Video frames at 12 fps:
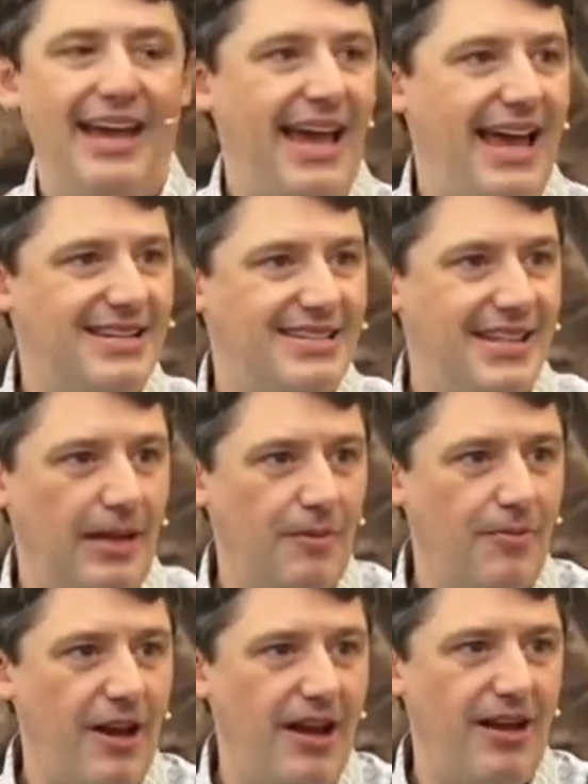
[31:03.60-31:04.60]
and
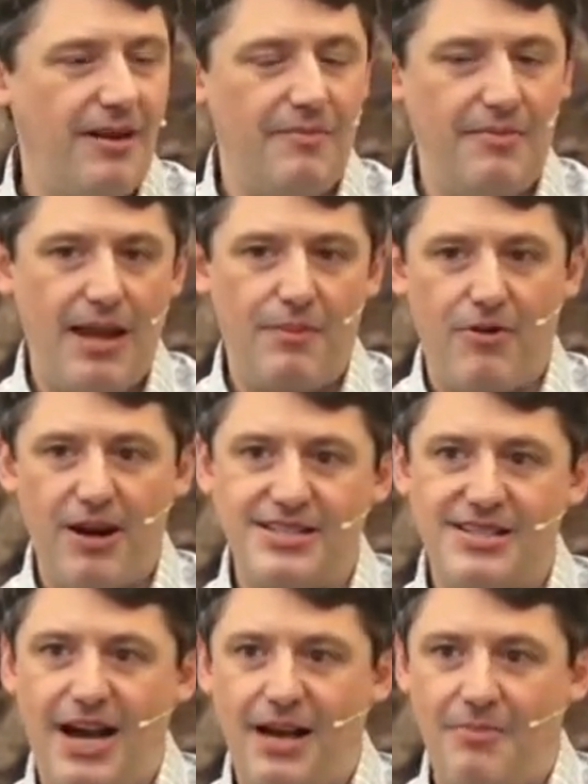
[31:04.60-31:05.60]
celebrate it and praise
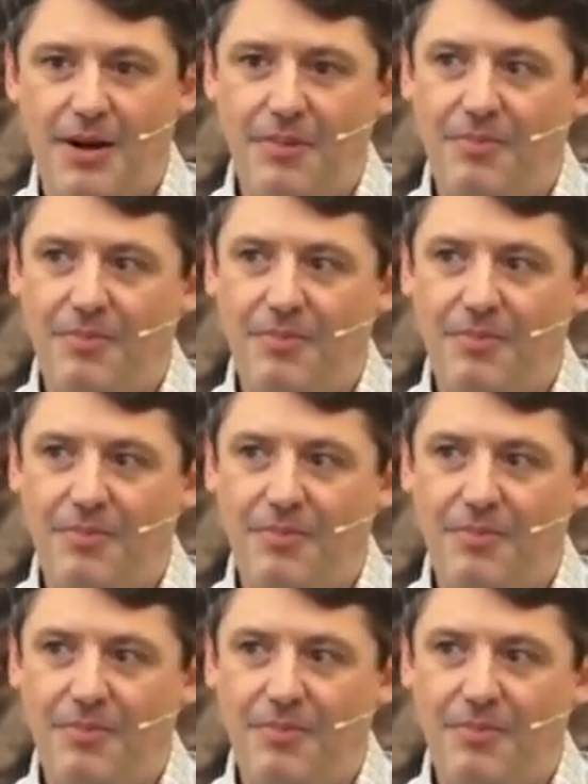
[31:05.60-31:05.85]
God by